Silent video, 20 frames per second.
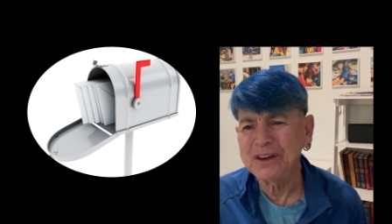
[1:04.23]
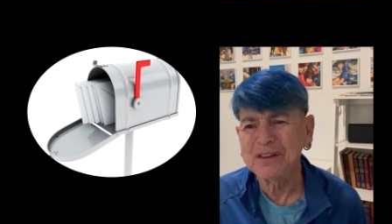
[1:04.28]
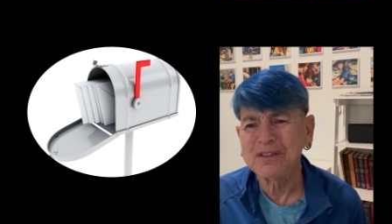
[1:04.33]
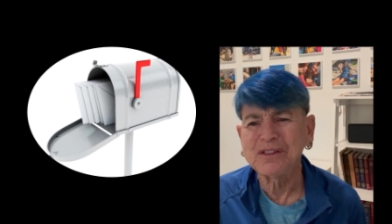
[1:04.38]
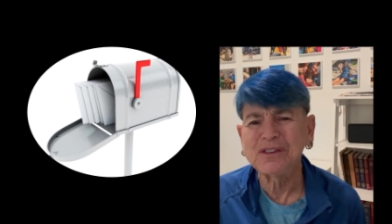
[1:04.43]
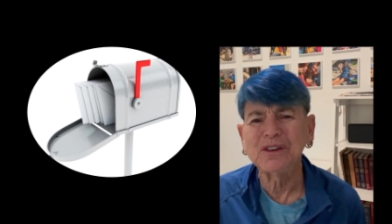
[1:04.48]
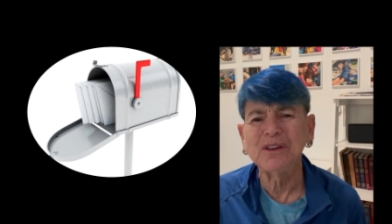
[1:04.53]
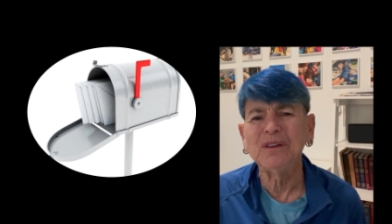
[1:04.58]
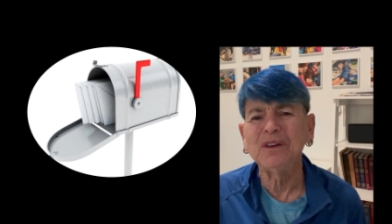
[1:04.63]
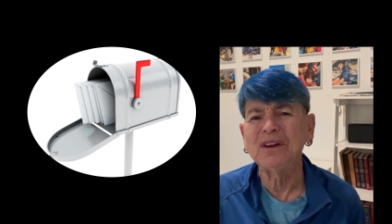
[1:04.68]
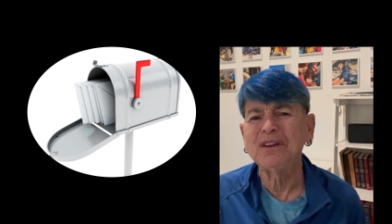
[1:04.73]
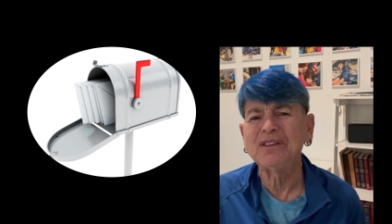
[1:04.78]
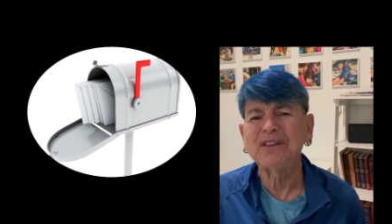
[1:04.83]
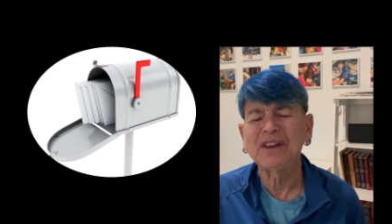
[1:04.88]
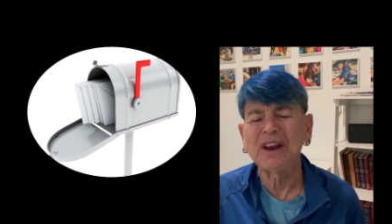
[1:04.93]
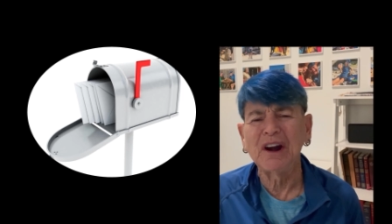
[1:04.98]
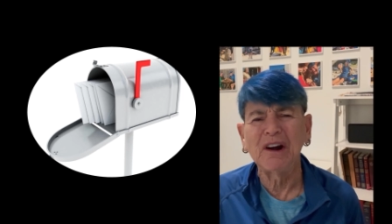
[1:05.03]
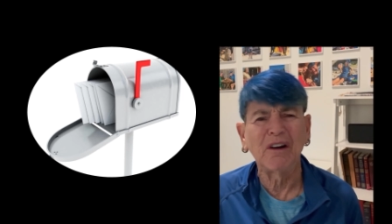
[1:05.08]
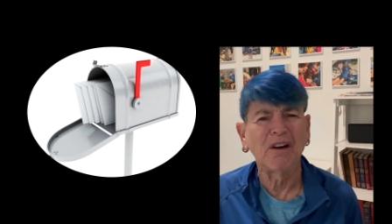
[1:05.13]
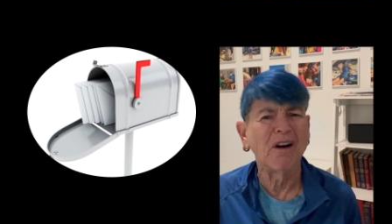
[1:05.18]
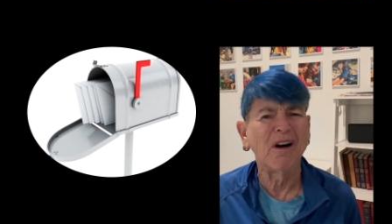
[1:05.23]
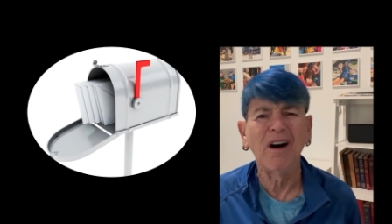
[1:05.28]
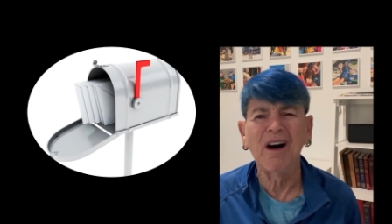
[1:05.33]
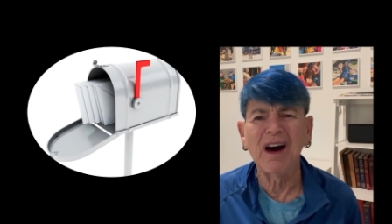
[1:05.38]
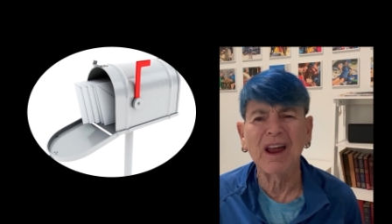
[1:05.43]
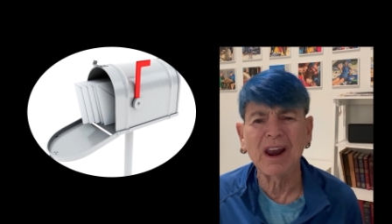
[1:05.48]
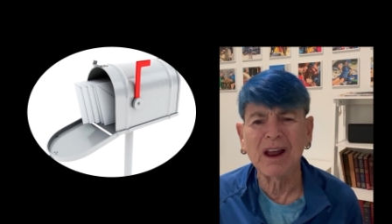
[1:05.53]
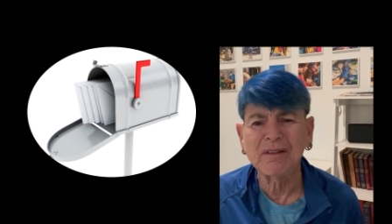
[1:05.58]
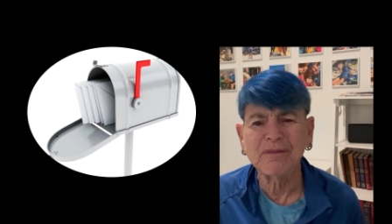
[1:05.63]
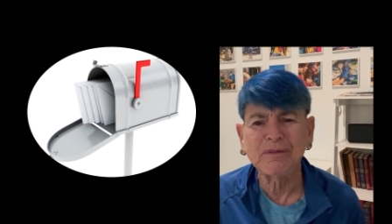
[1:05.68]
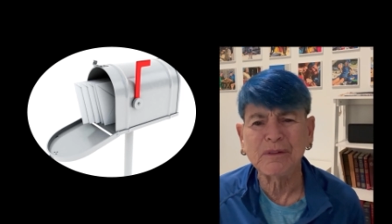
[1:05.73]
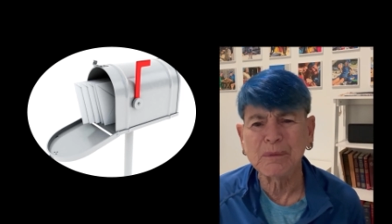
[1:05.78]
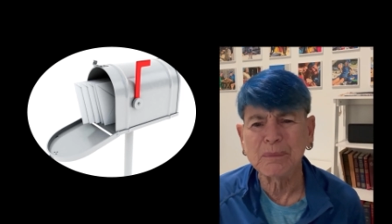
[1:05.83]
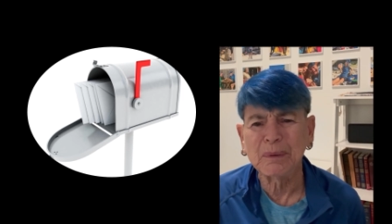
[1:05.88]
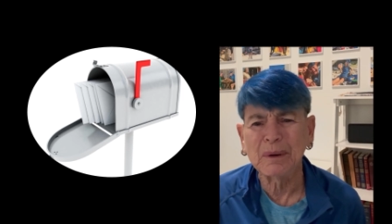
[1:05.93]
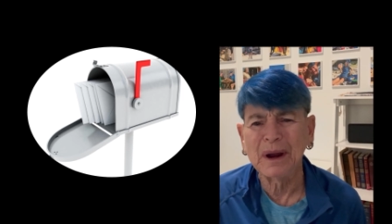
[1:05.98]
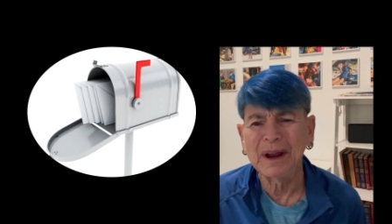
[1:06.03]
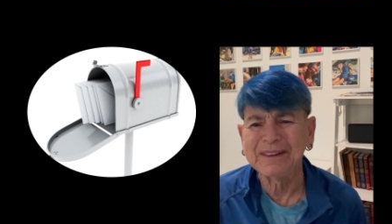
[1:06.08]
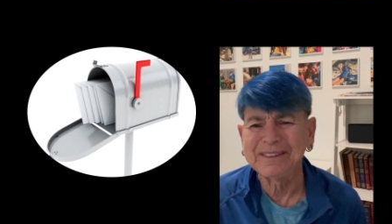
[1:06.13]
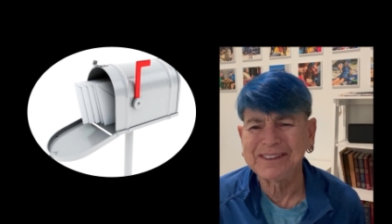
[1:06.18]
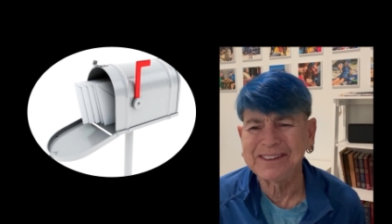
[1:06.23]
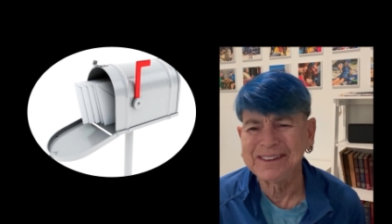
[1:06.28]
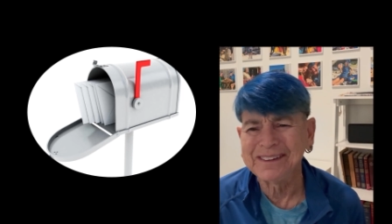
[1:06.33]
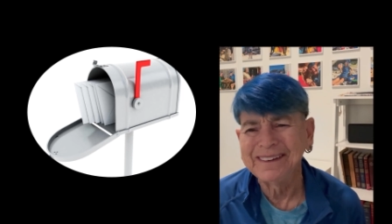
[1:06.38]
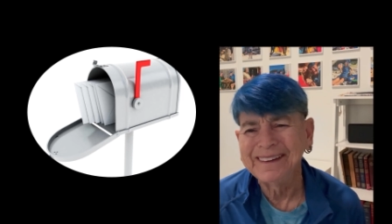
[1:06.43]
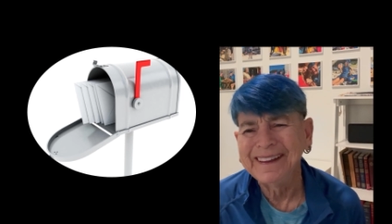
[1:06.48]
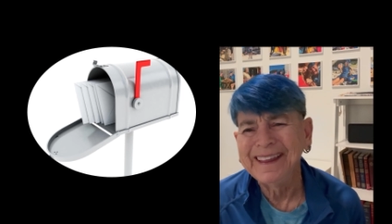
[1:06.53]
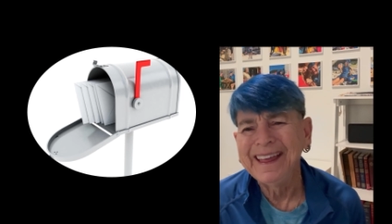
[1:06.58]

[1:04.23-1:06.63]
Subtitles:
as soon as they're hot off the press.